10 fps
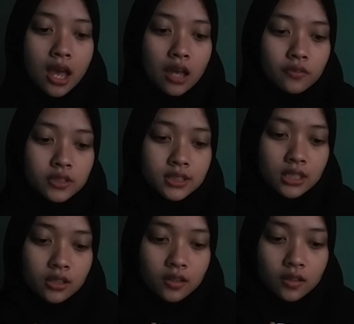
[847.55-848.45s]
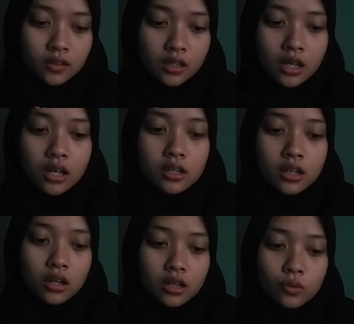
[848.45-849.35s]
every single
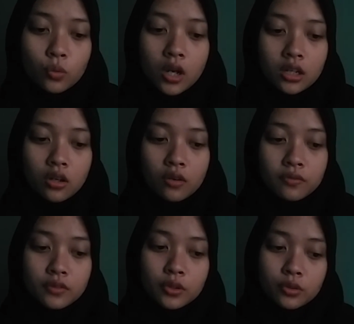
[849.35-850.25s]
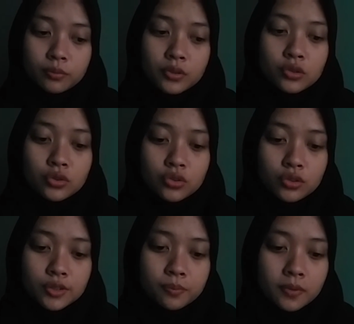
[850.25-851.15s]
one of group used
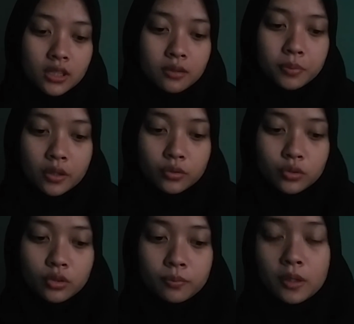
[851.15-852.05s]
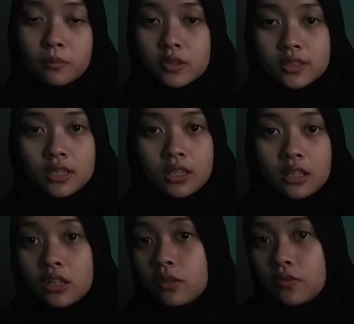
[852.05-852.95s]
to speak about group members
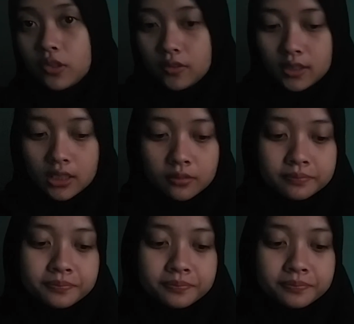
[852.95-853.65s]
individually,